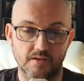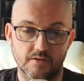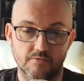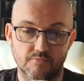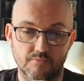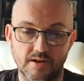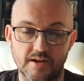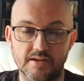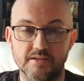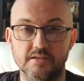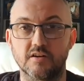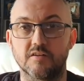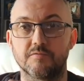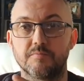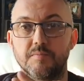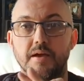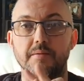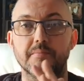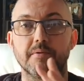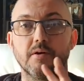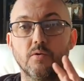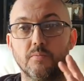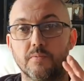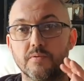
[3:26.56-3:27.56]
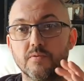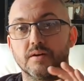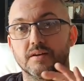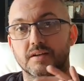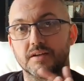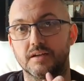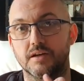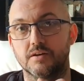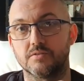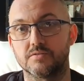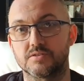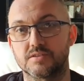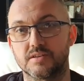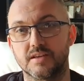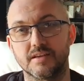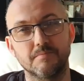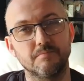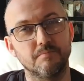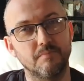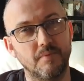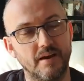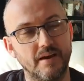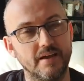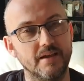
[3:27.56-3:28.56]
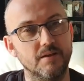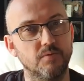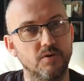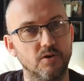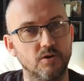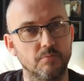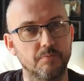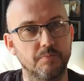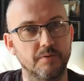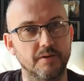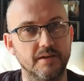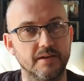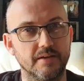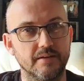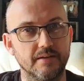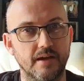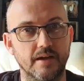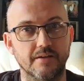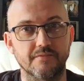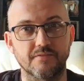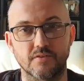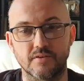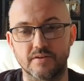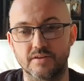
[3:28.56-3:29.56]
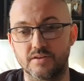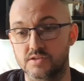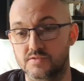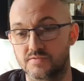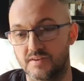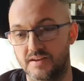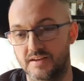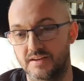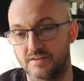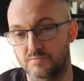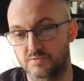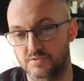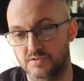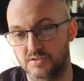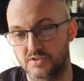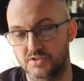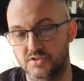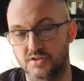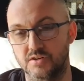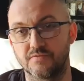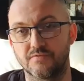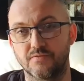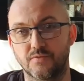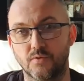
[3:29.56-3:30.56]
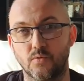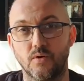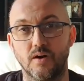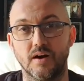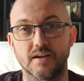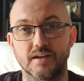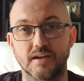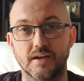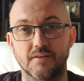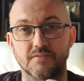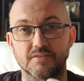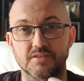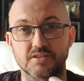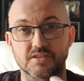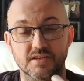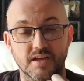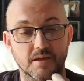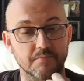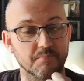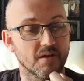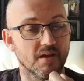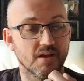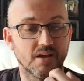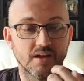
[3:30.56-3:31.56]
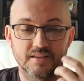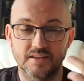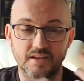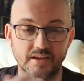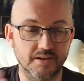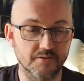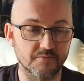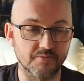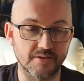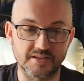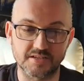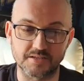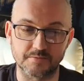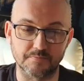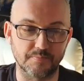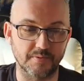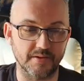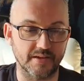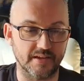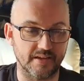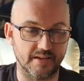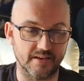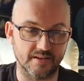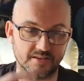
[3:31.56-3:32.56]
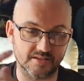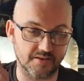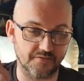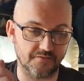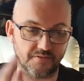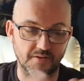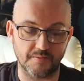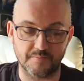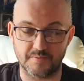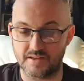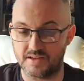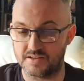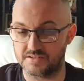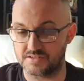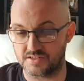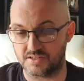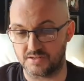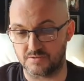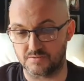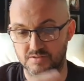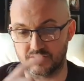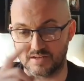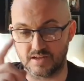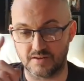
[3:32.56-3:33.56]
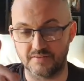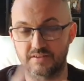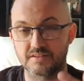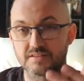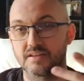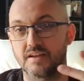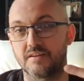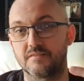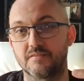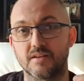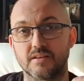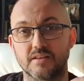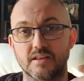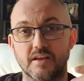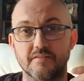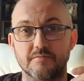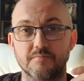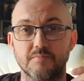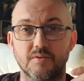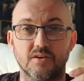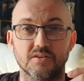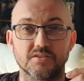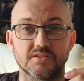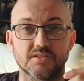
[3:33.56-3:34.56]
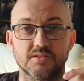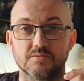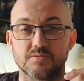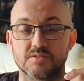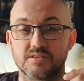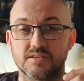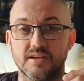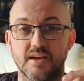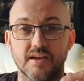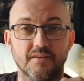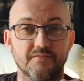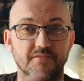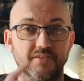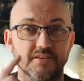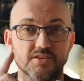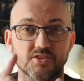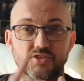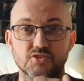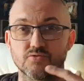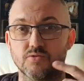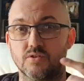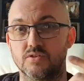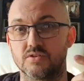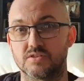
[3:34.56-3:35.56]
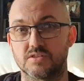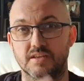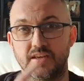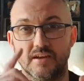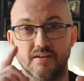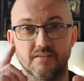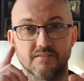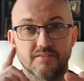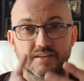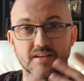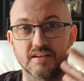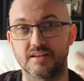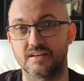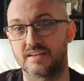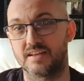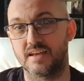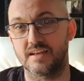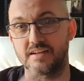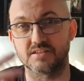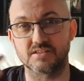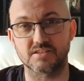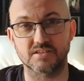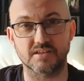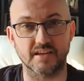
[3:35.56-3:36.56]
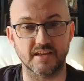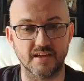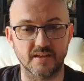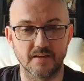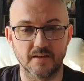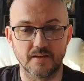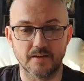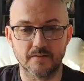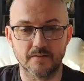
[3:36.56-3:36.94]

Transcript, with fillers: Randolph may well be one of those. He may well be a very useful acquisition for another team. The only reason being, I said Fabianski will stay. I think Dave Martin will stay. I think Trott's here. I think Anang's here.